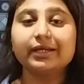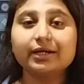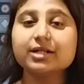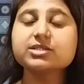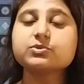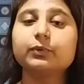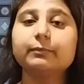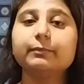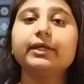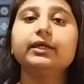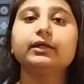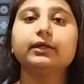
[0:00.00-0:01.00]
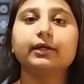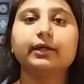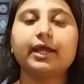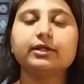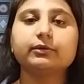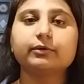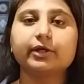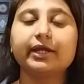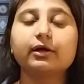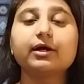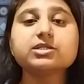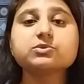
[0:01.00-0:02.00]
The girls will be get uh,
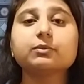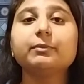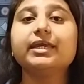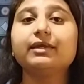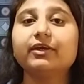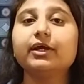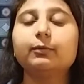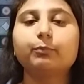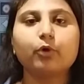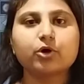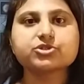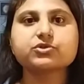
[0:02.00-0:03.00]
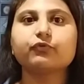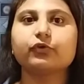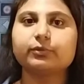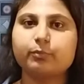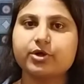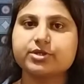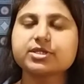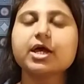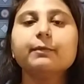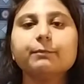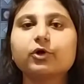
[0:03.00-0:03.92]
girls will be giving applause for the boys